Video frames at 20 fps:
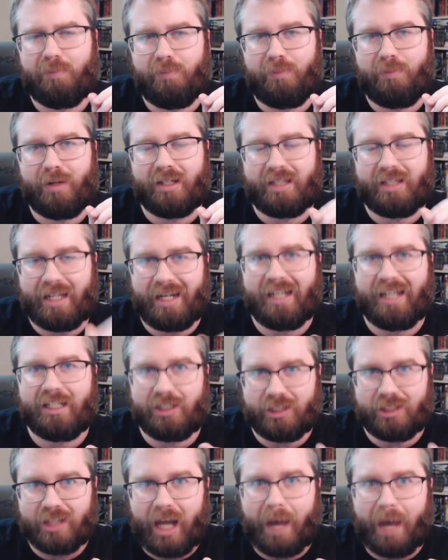But then he
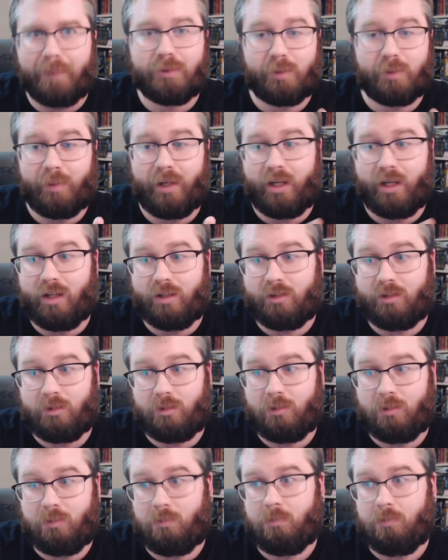stops
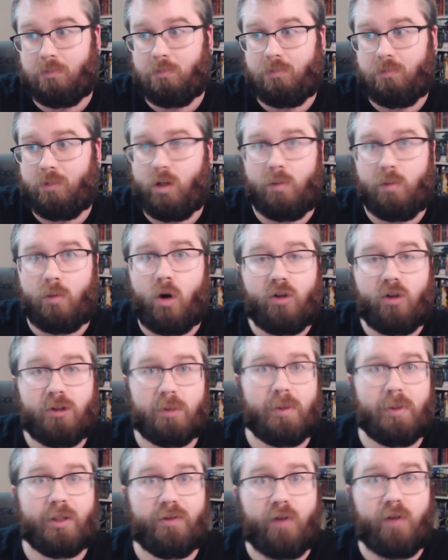because, you know, Martha's
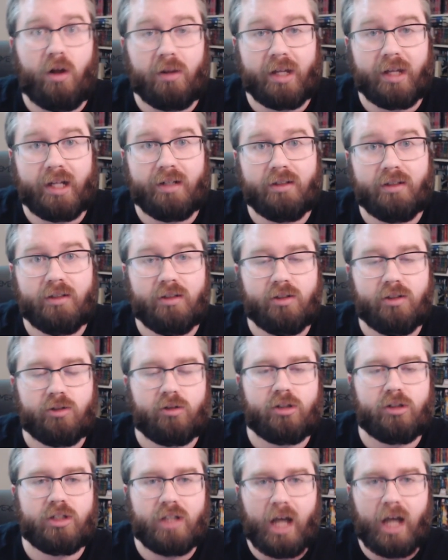about to fall in. So
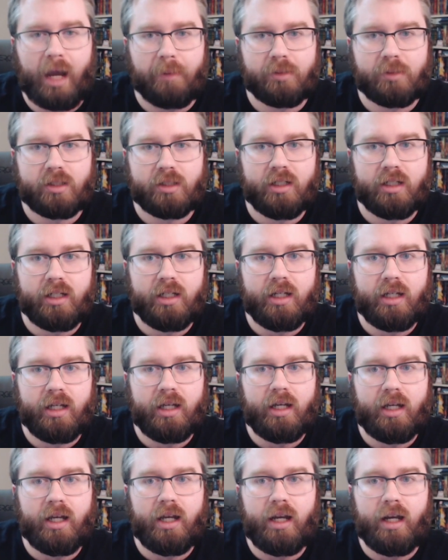he stops.
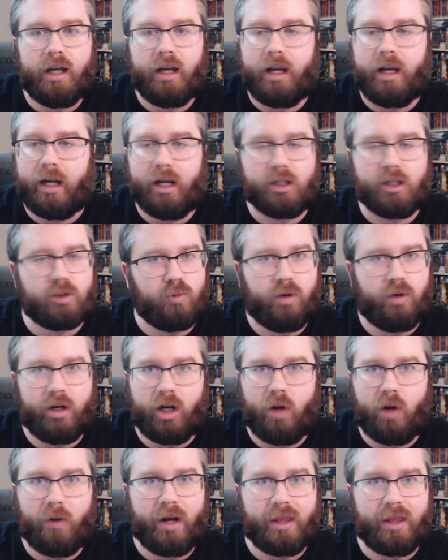He doesn't want to
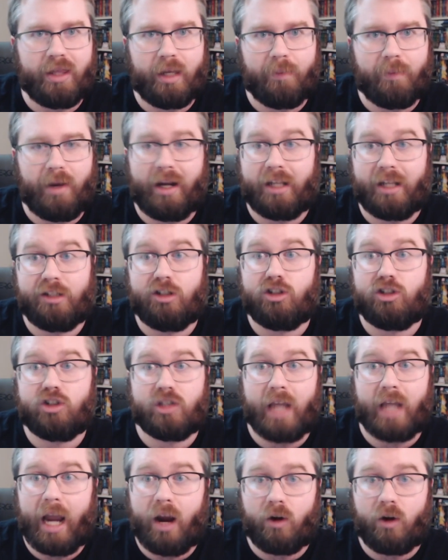know anything about it because he's
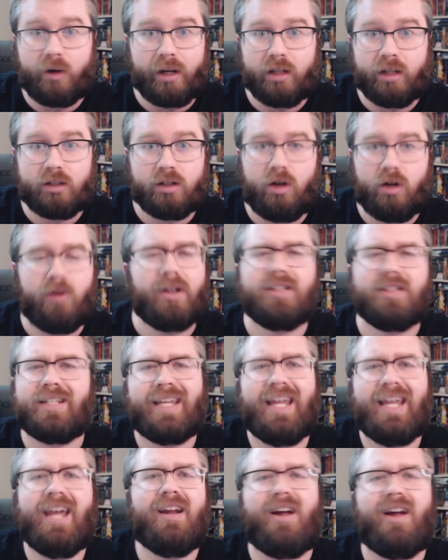scared. He doesn't know. He's a
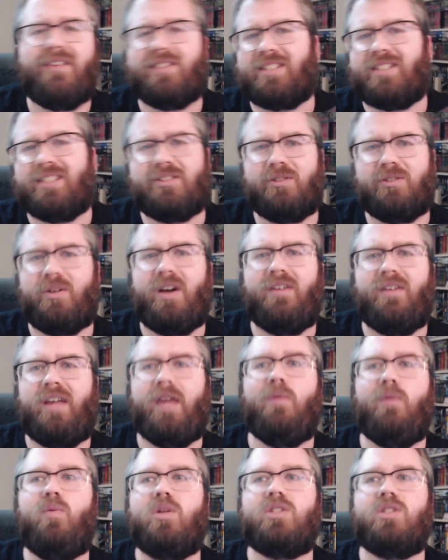kid, obviously. So
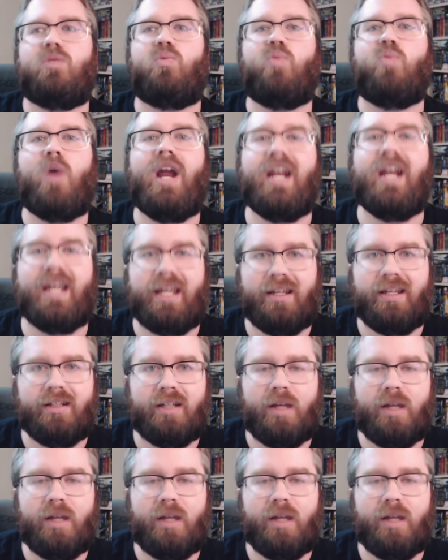he wasn't ready.